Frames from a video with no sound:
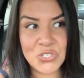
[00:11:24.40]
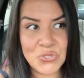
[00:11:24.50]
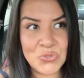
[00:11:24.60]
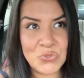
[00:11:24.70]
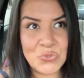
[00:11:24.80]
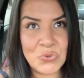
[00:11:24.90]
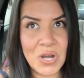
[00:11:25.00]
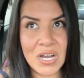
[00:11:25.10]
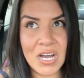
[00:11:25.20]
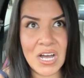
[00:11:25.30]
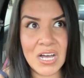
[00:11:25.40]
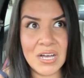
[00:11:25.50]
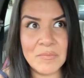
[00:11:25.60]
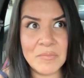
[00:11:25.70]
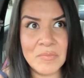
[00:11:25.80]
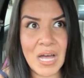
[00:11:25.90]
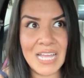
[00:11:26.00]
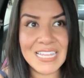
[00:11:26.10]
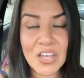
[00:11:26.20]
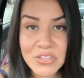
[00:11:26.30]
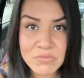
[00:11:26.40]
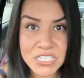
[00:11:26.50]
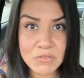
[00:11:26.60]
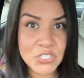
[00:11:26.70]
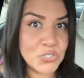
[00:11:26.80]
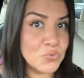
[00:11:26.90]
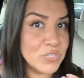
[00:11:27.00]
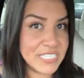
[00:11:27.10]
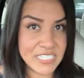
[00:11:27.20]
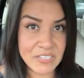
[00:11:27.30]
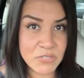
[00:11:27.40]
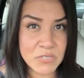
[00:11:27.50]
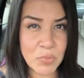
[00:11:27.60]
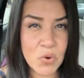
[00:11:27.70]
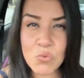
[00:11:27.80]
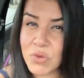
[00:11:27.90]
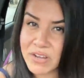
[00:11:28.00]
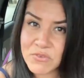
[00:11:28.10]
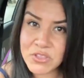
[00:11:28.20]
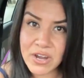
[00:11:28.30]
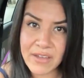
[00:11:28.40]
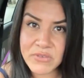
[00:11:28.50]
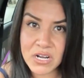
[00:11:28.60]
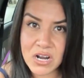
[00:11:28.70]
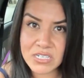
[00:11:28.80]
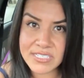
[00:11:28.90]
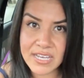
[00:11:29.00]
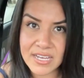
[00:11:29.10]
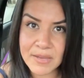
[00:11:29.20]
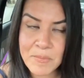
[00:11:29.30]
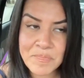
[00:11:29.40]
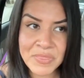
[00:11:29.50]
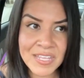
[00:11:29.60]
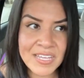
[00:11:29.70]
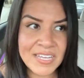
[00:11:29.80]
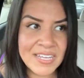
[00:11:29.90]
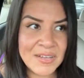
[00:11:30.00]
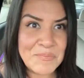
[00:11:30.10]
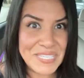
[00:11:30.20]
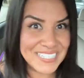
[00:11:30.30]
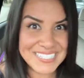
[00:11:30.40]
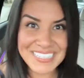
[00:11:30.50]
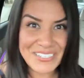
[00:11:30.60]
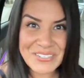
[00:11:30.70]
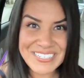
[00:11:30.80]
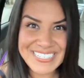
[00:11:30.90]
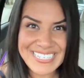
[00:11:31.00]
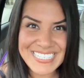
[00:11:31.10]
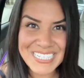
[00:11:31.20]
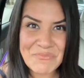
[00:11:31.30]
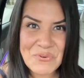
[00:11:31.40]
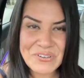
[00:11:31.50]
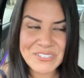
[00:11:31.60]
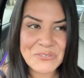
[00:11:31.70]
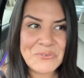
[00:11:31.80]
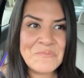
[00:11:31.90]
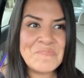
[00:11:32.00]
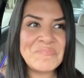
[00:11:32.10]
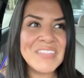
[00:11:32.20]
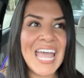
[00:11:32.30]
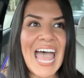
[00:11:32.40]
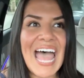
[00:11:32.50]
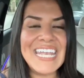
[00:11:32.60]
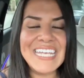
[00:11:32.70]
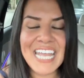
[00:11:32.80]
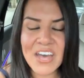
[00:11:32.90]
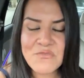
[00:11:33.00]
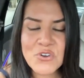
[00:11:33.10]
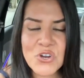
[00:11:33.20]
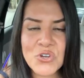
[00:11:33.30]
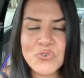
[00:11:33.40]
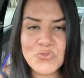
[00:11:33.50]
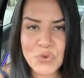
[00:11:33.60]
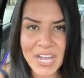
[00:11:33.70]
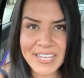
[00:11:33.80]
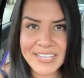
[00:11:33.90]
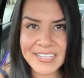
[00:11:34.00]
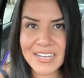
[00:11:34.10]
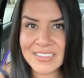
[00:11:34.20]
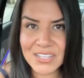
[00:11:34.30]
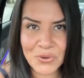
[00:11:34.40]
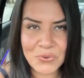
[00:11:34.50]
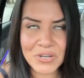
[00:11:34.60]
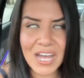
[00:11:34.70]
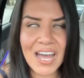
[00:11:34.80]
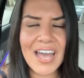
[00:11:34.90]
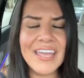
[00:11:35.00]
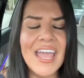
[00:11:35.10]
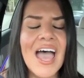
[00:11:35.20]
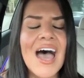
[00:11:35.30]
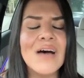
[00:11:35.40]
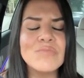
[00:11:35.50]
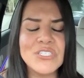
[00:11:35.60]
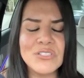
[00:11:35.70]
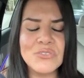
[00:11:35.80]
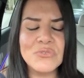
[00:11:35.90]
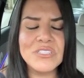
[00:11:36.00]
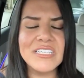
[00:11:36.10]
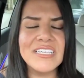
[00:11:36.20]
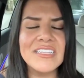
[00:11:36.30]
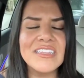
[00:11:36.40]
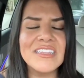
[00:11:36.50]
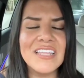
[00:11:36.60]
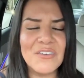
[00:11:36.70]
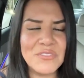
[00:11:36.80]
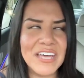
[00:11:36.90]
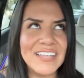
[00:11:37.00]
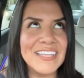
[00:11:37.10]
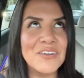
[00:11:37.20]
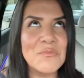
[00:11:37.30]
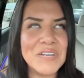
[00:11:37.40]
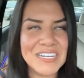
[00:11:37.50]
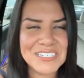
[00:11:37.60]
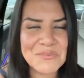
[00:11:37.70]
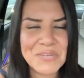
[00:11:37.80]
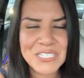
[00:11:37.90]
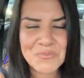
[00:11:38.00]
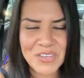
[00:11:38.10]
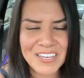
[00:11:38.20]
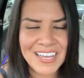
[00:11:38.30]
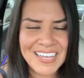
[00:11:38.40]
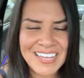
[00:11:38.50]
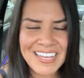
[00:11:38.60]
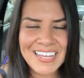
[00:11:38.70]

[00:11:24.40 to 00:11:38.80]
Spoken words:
to allow themselves to receive support whenever they're having a hard time, because leaders need support too, and never crying alone. I absolutely love that. Like, oh my gosh, it makes me